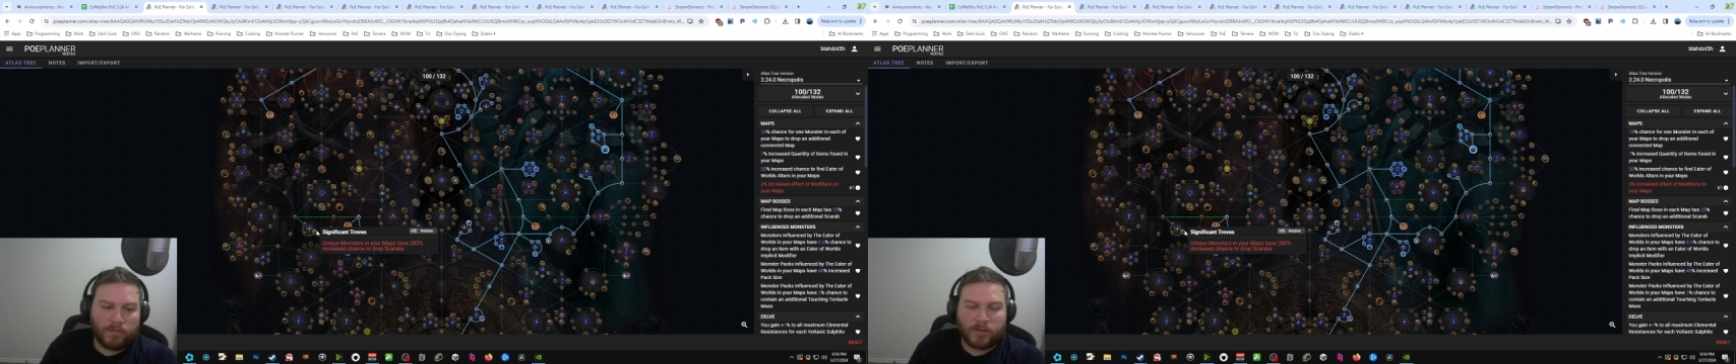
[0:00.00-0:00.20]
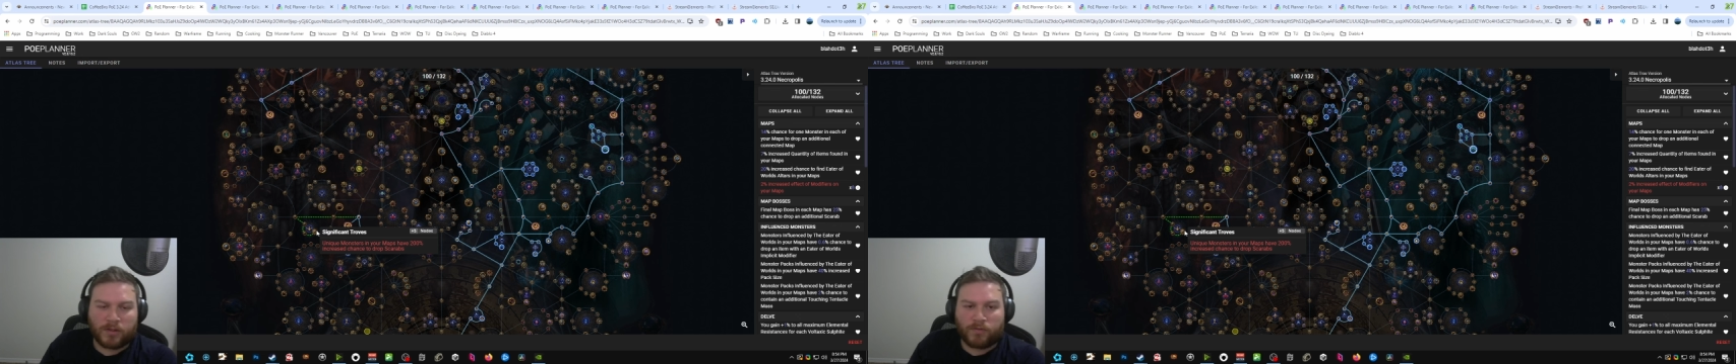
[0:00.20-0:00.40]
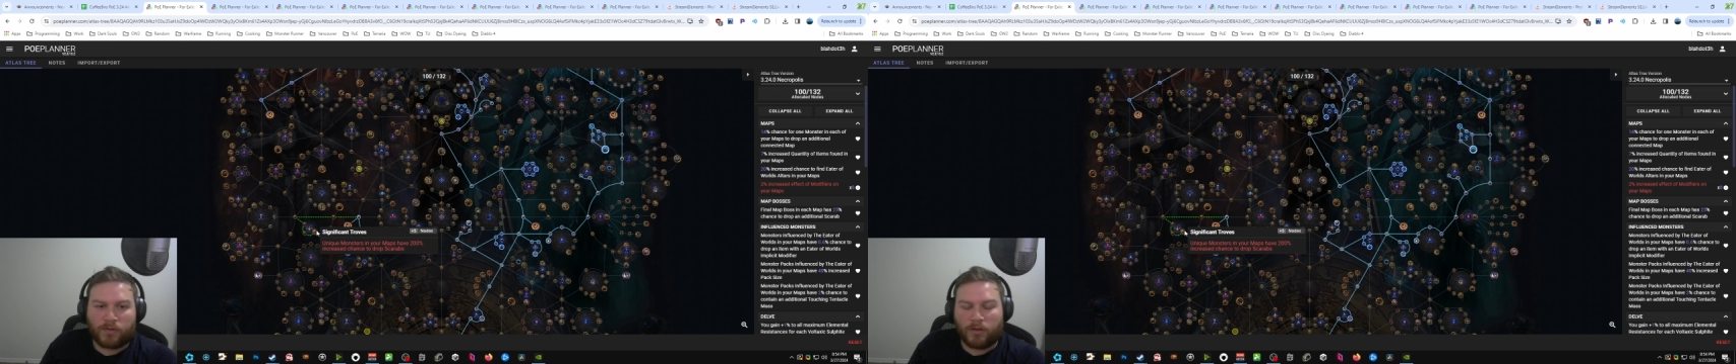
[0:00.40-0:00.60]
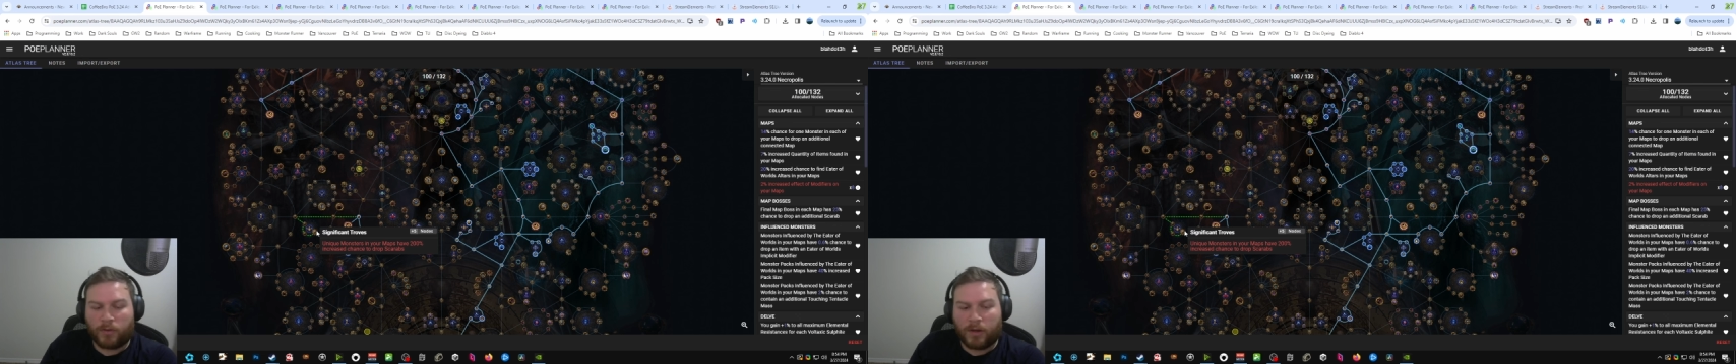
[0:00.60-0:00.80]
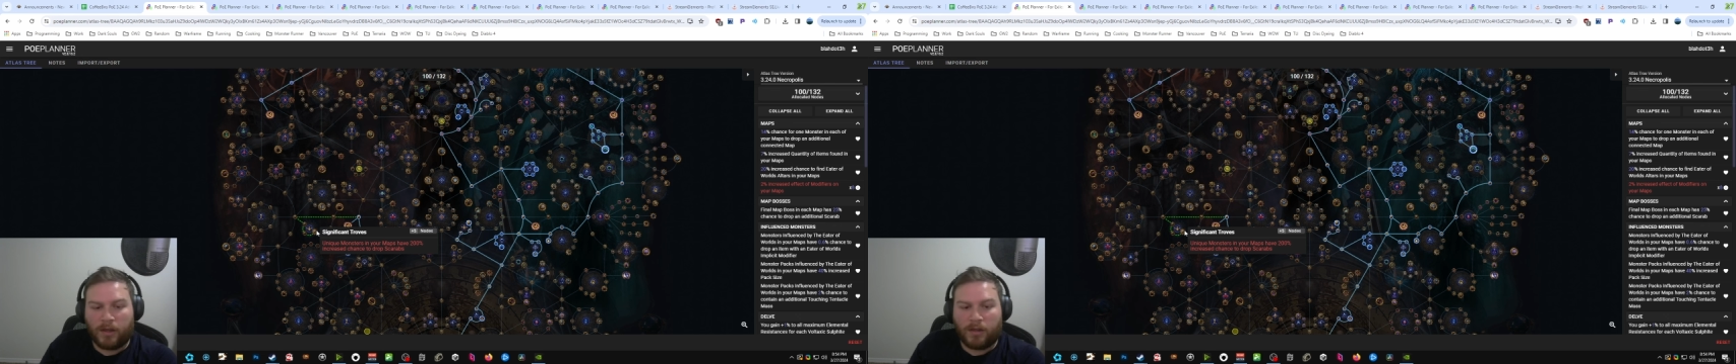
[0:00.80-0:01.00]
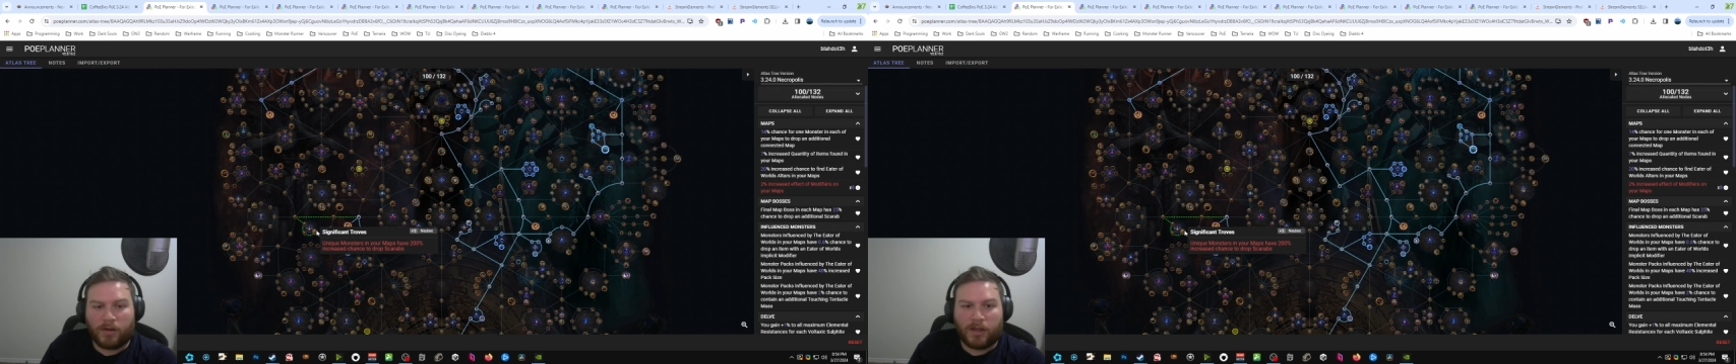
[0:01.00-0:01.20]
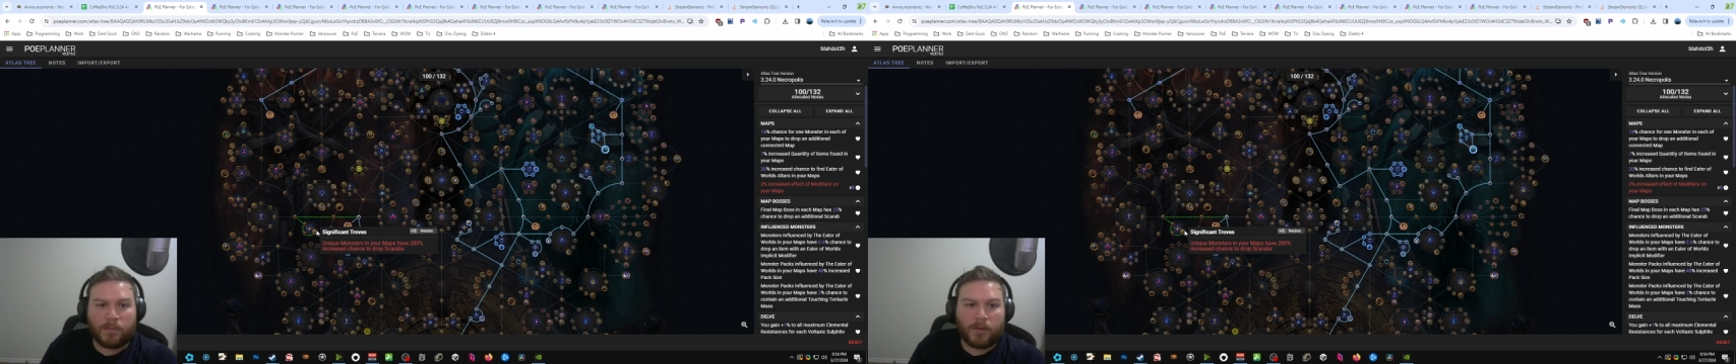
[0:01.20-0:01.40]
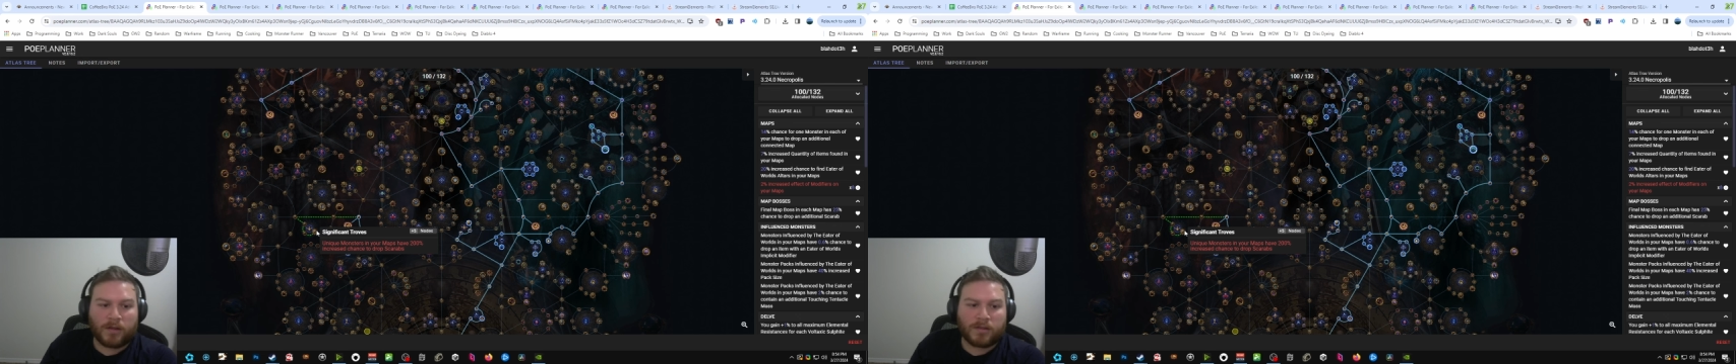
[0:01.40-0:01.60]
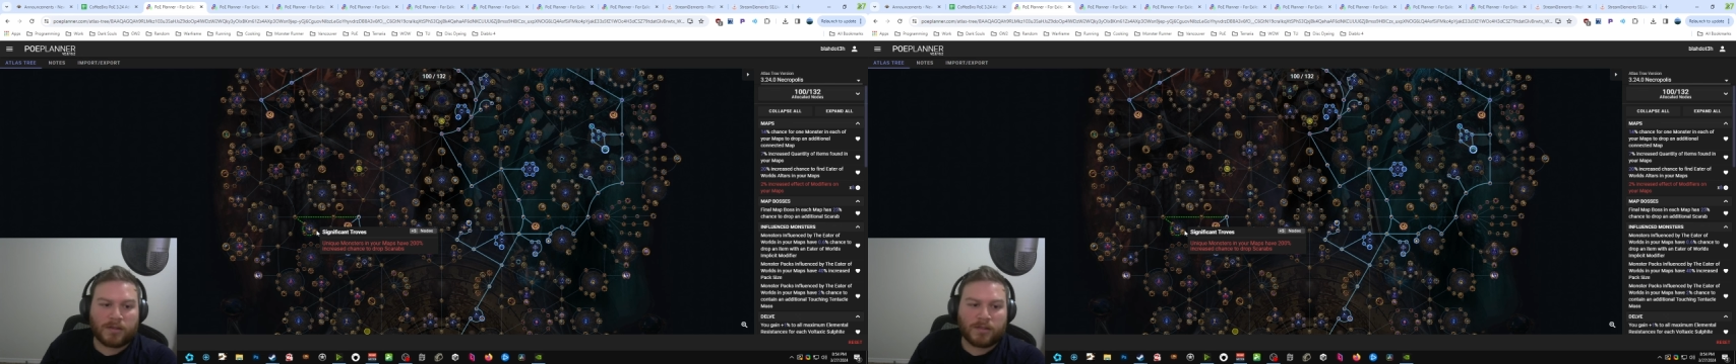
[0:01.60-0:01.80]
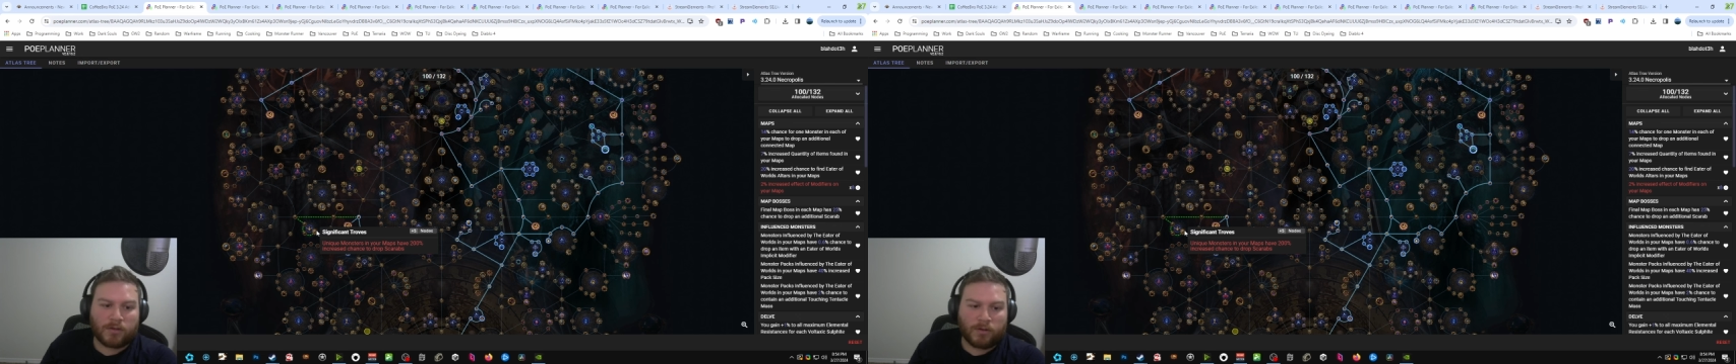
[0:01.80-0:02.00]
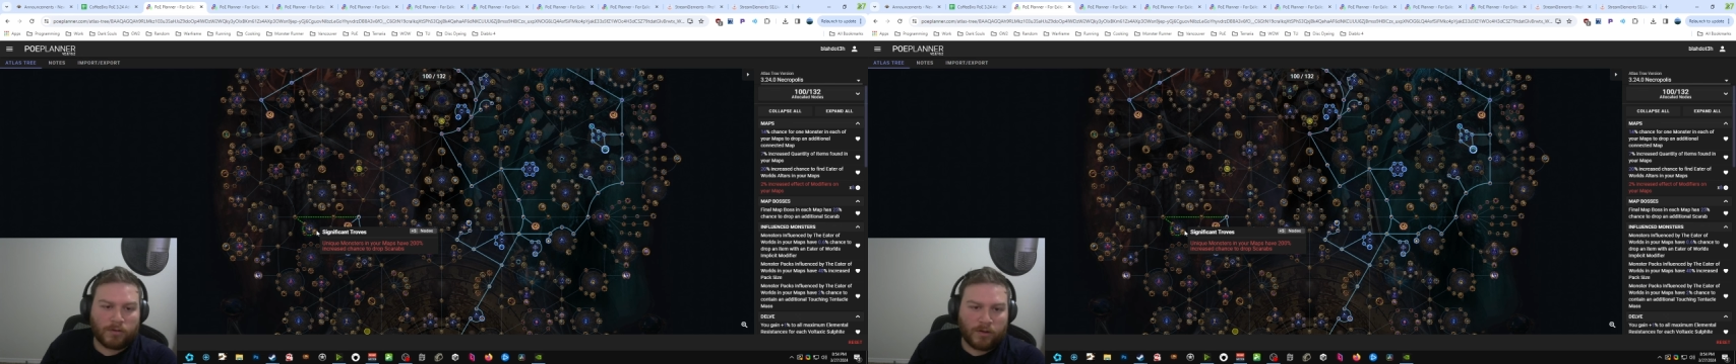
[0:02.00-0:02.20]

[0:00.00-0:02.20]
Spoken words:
just for 3 unique bosses or